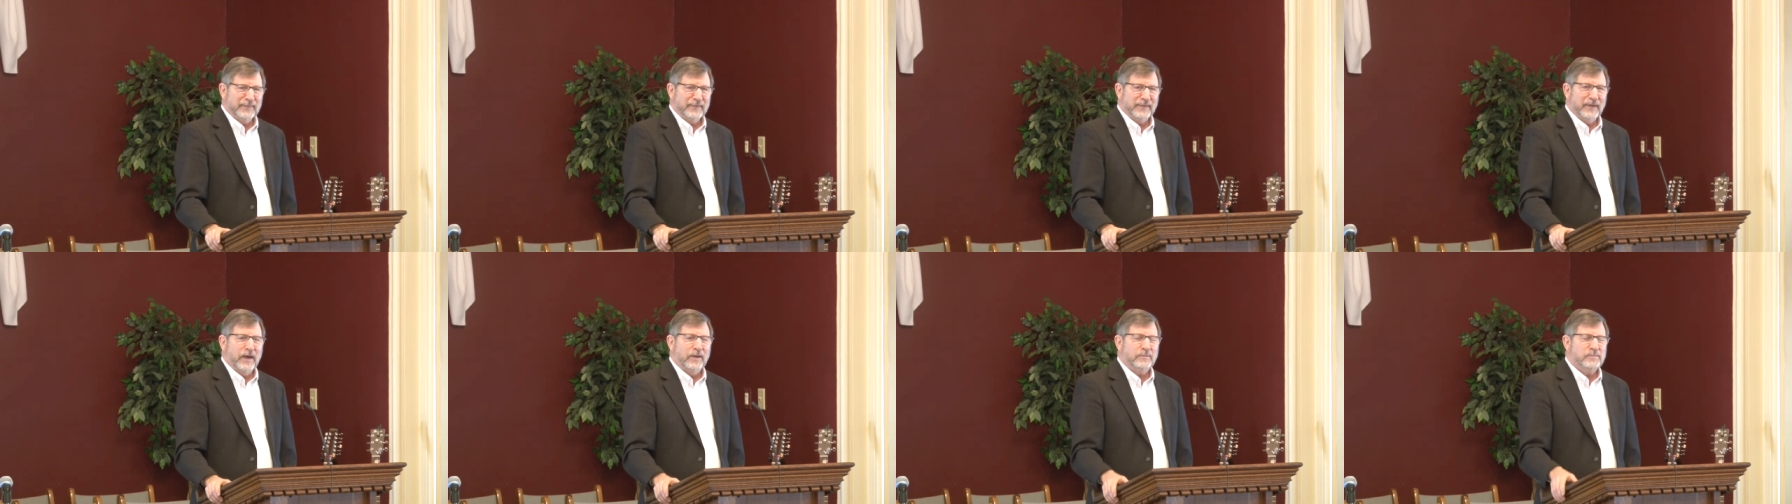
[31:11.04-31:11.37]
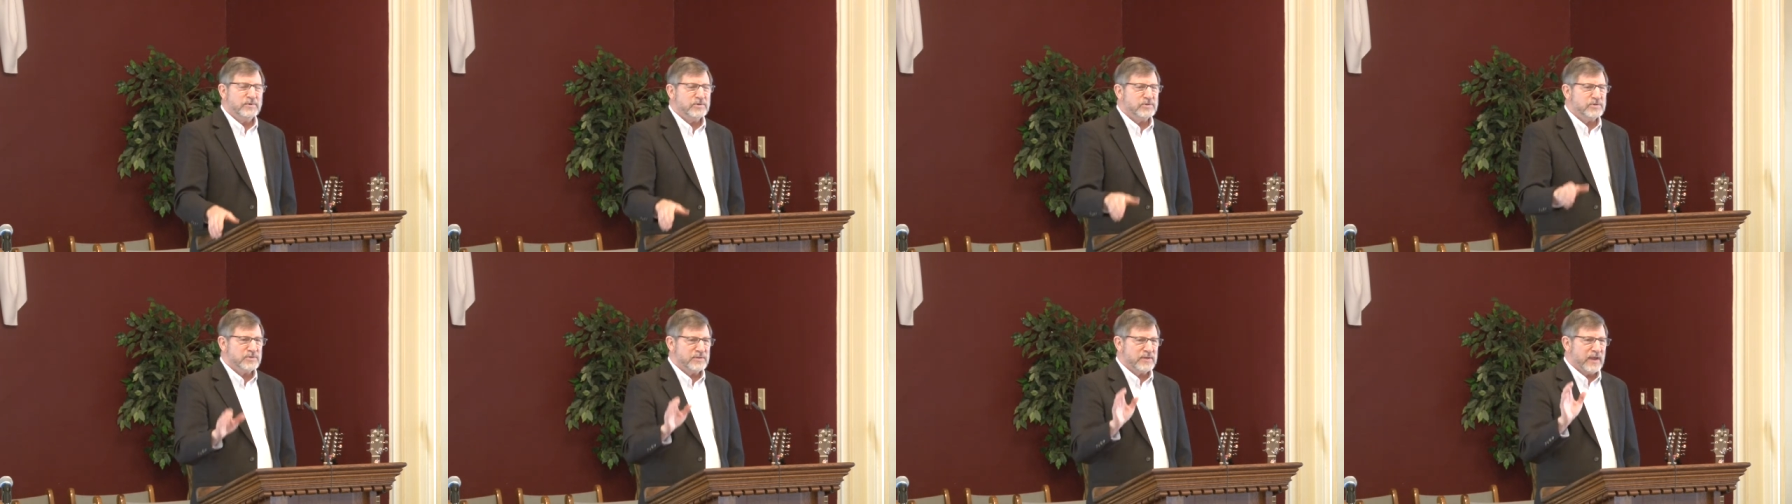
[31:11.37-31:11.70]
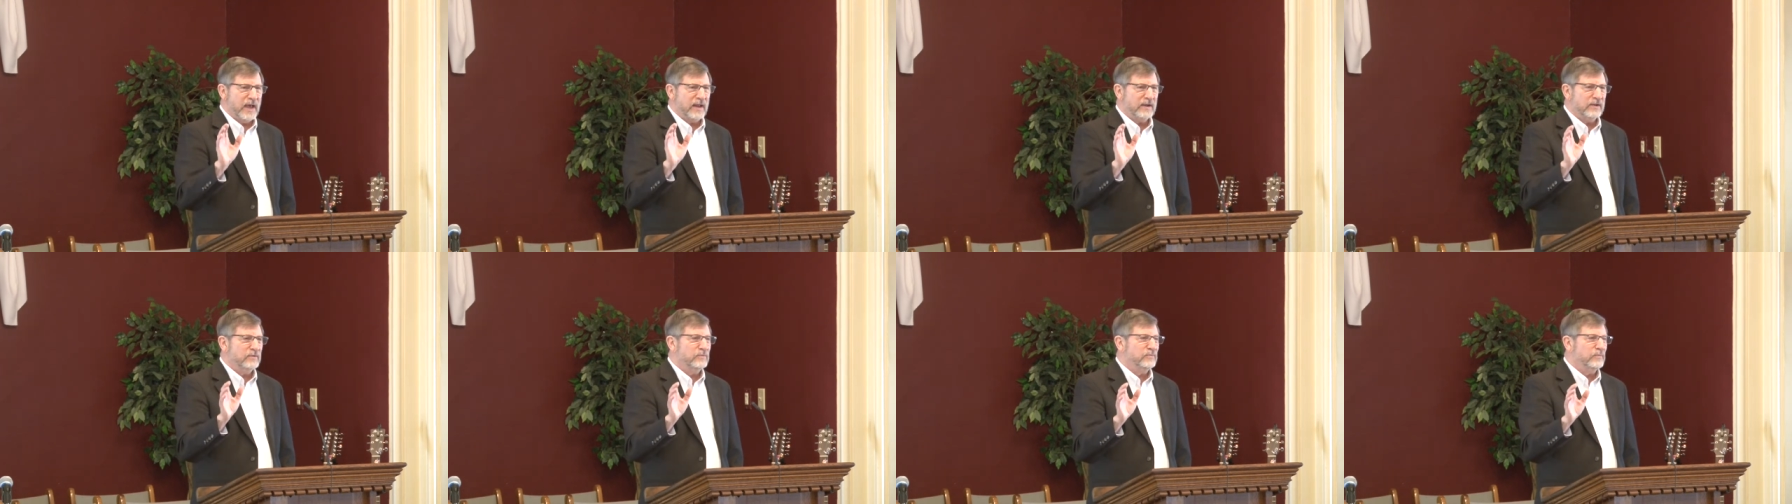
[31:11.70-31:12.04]
I'm just
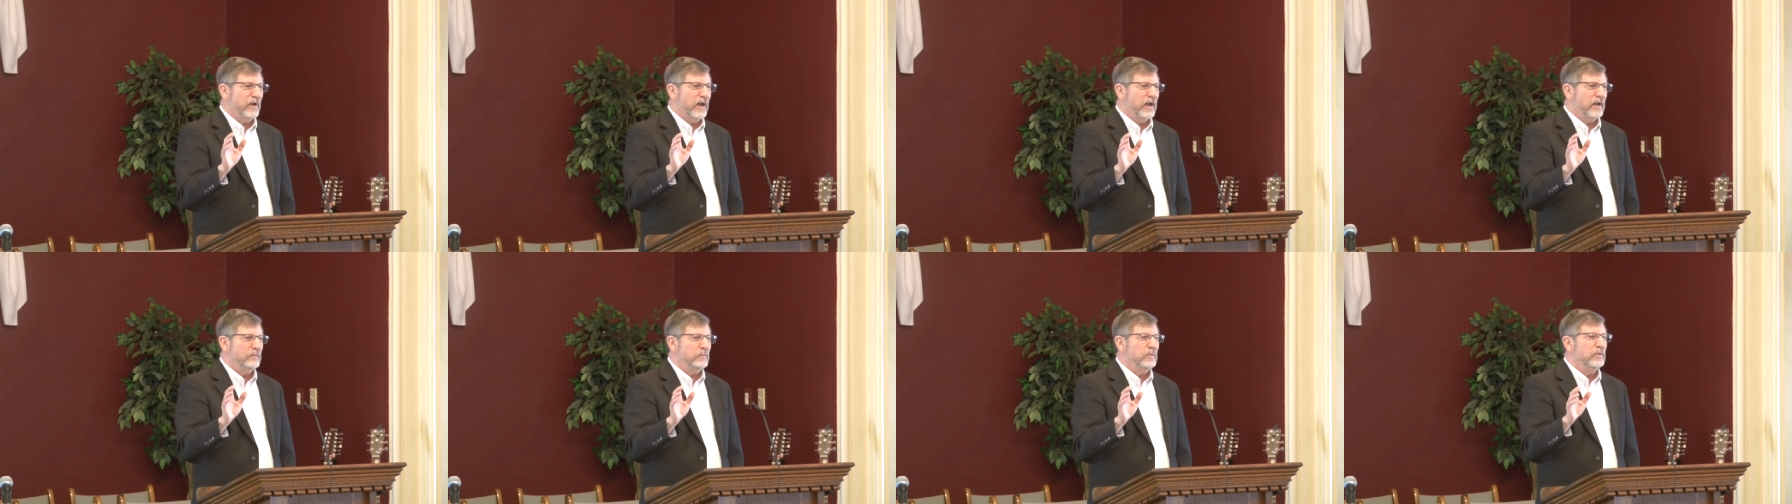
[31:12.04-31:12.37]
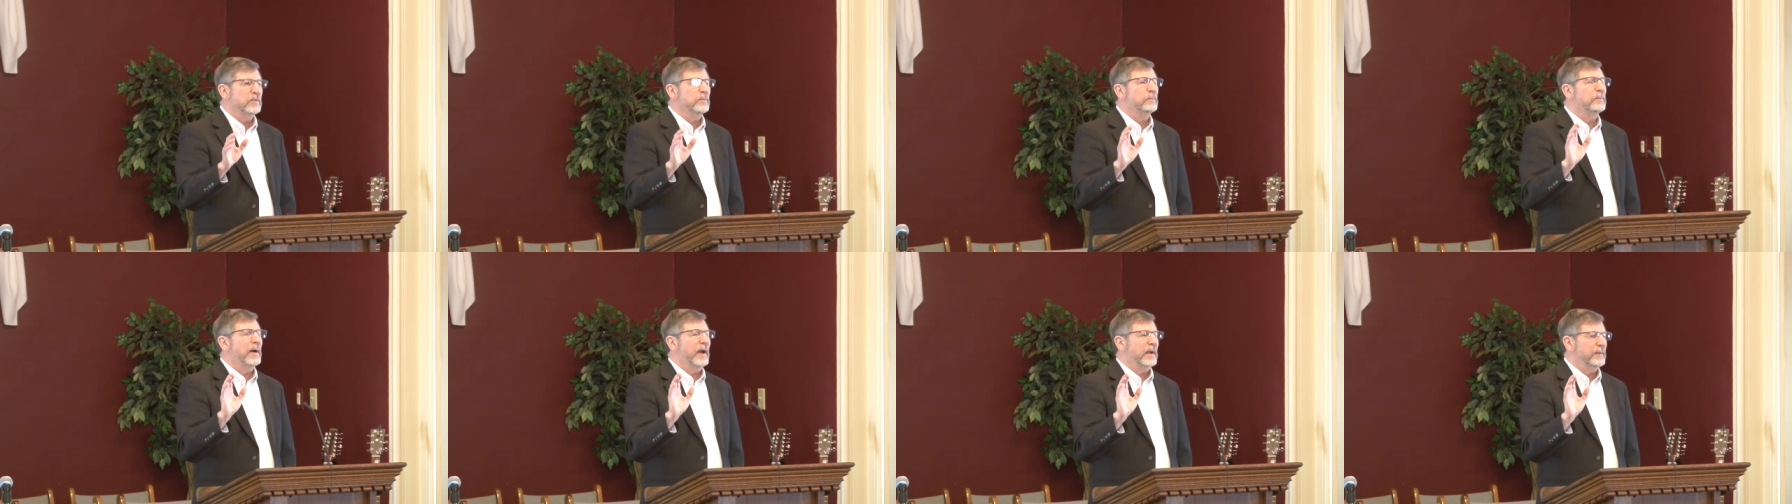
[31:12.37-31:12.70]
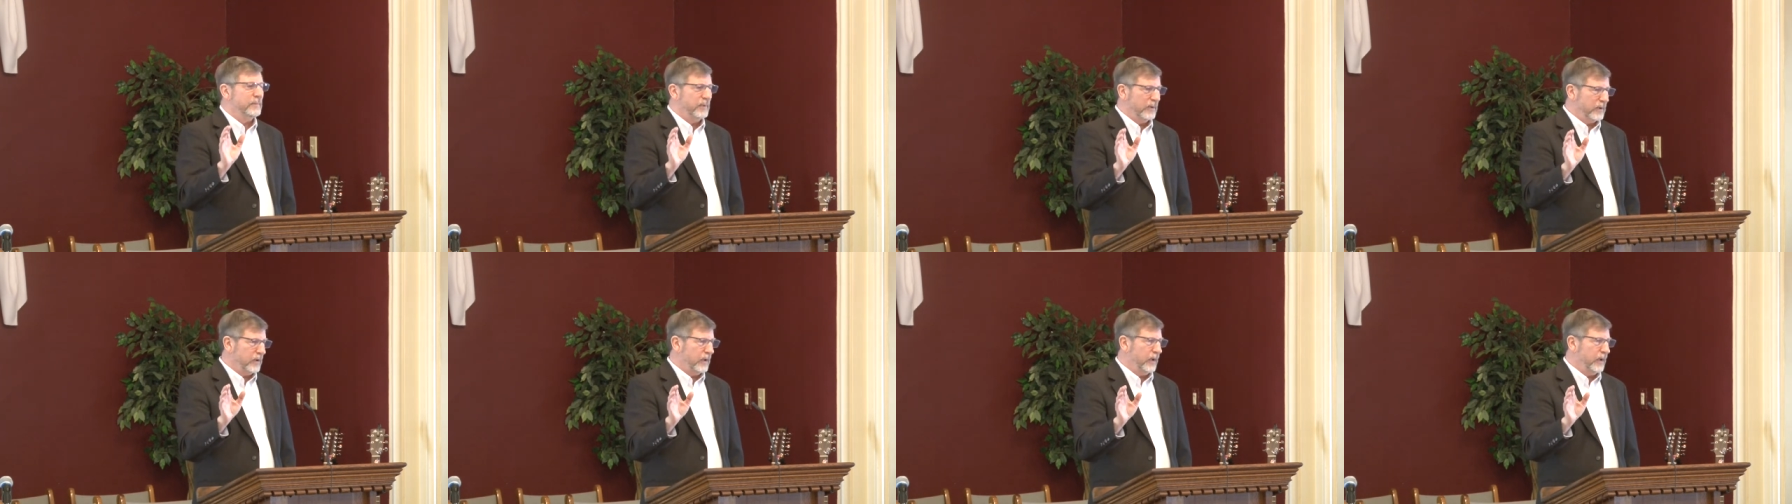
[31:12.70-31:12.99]
satisfied with a Piper